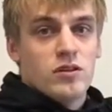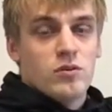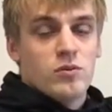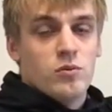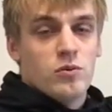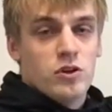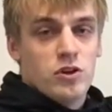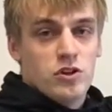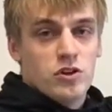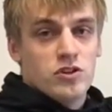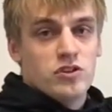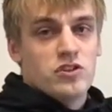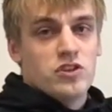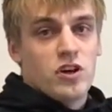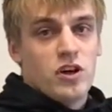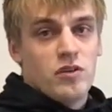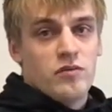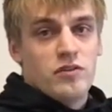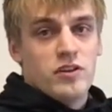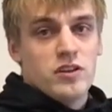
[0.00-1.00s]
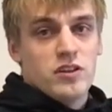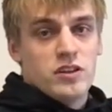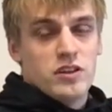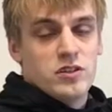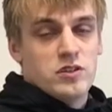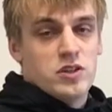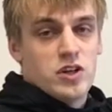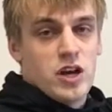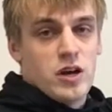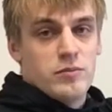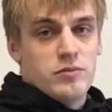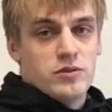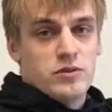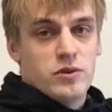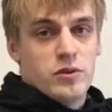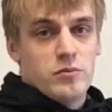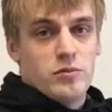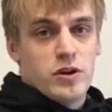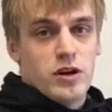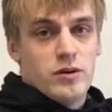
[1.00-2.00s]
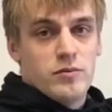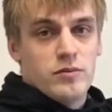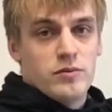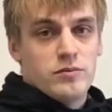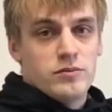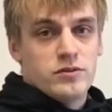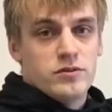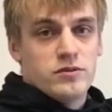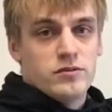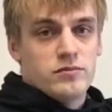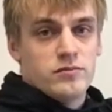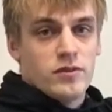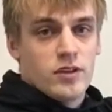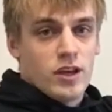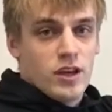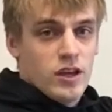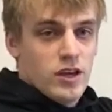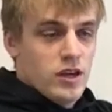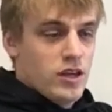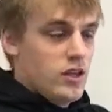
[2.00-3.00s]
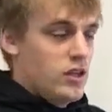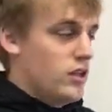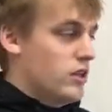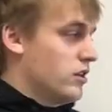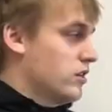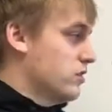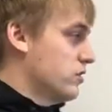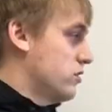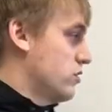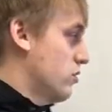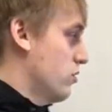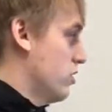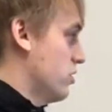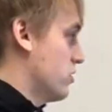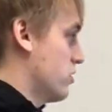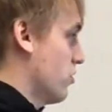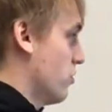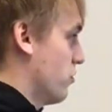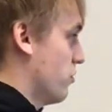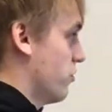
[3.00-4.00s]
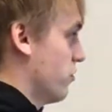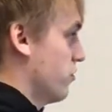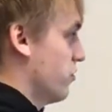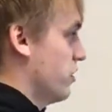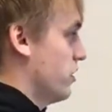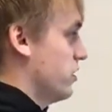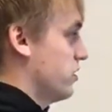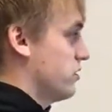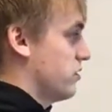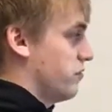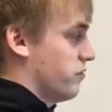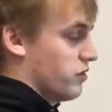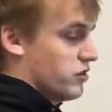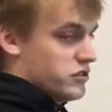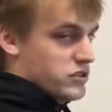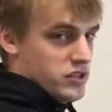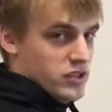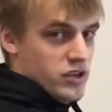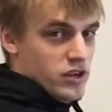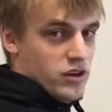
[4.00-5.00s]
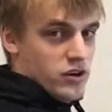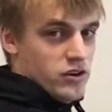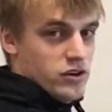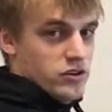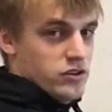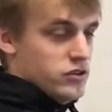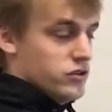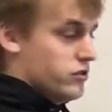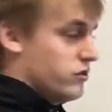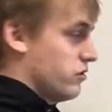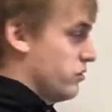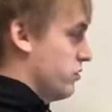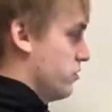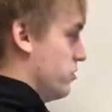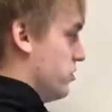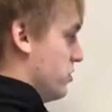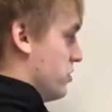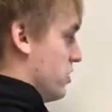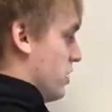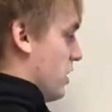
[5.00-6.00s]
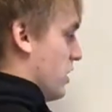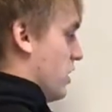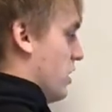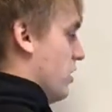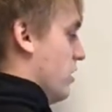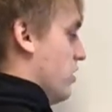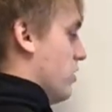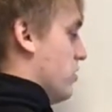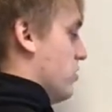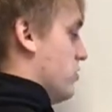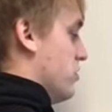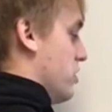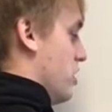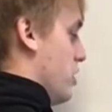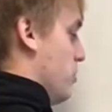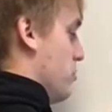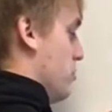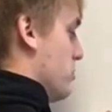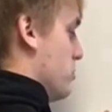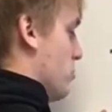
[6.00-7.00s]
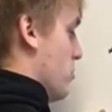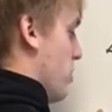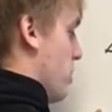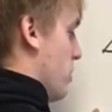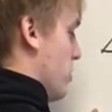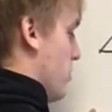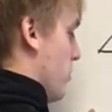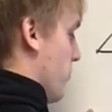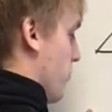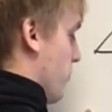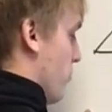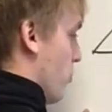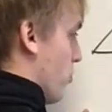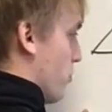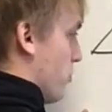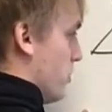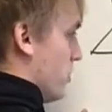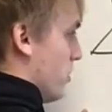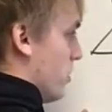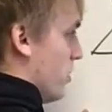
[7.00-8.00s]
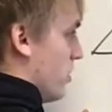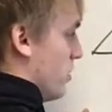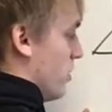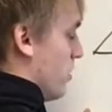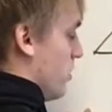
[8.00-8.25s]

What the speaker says: when you're solving these trapezoid problems. Okay, so let's go through this. First thing you're going to do, just like any other shape, is write the formula.